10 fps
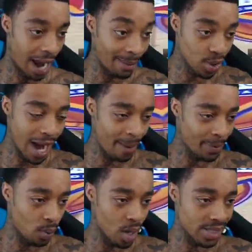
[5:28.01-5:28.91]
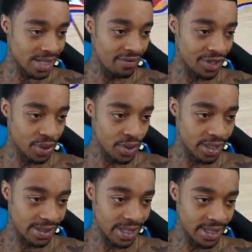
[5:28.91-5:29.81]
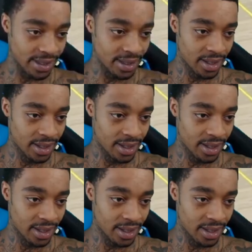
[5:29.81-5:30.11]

I'm so happy the Warriors didn't even do good this season.